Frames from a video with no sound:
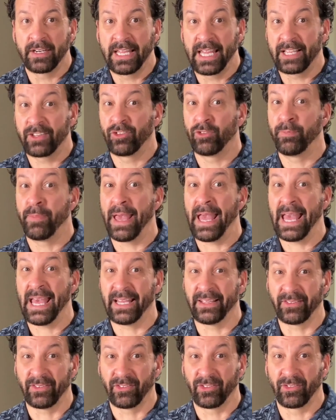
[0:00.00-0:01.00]

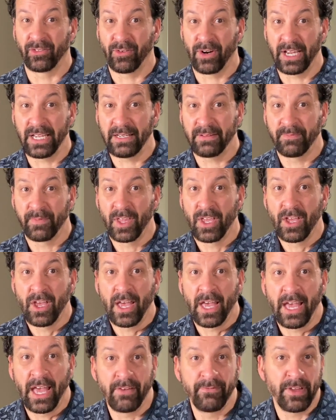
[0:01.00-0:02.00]
expands, right?
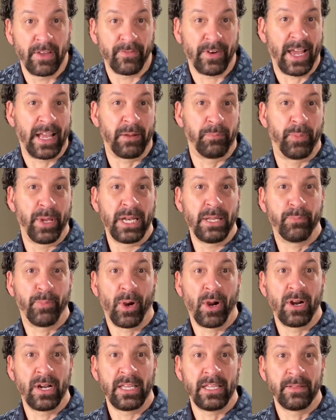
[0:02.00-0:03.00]
Have you ever had a pity
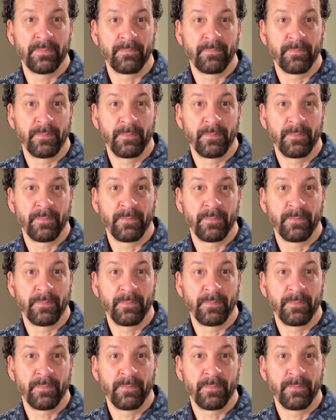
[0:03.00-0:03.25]
party?